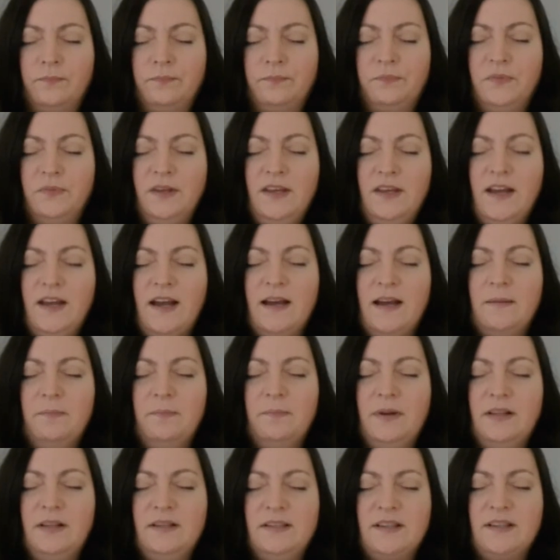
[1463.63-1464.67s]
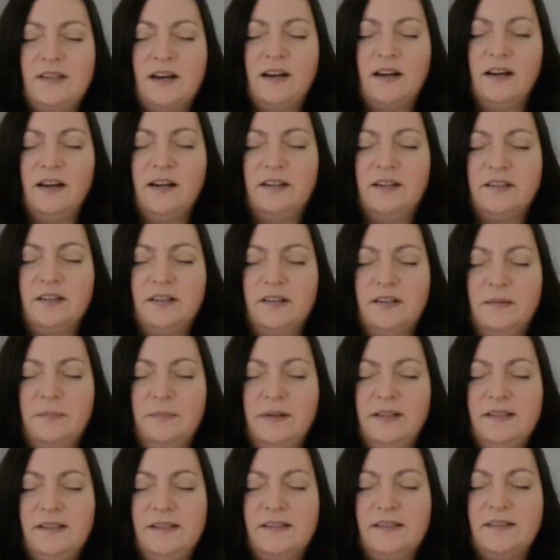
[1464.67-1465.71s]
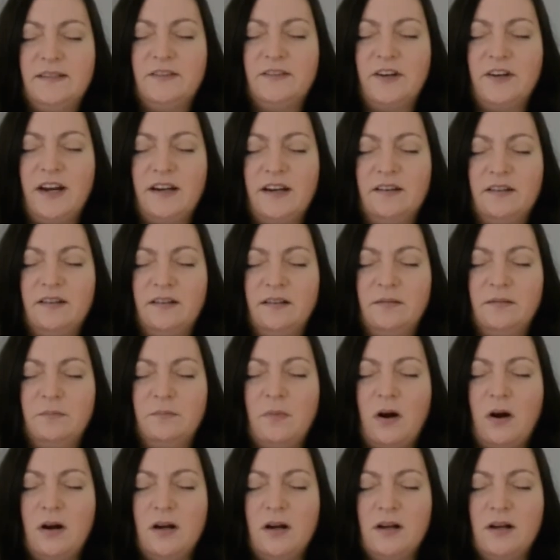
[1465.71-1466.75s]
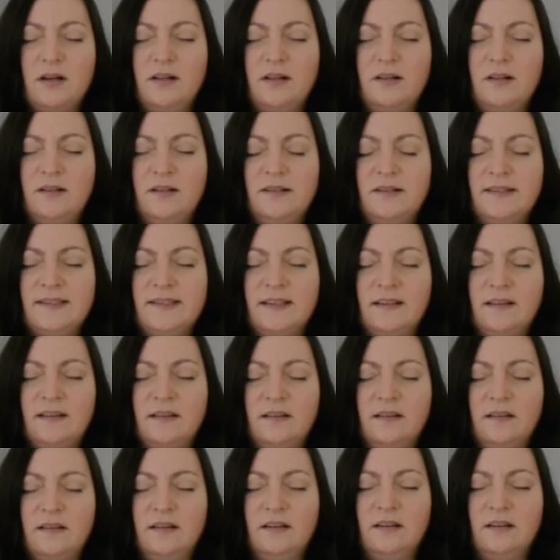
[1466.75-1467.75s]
Yeah, it builds character and it builds strength and morals and